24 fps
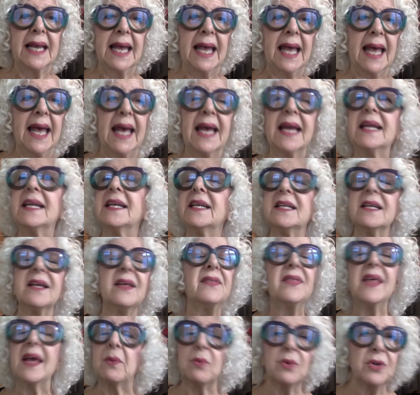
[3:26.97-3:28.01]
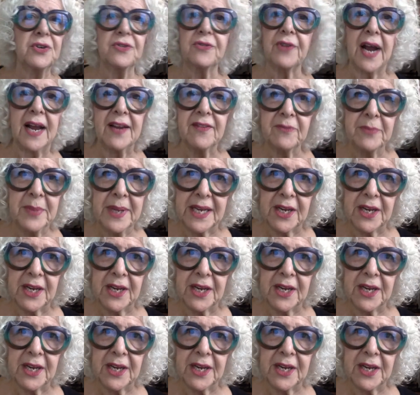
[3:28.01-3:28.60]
and they would drive me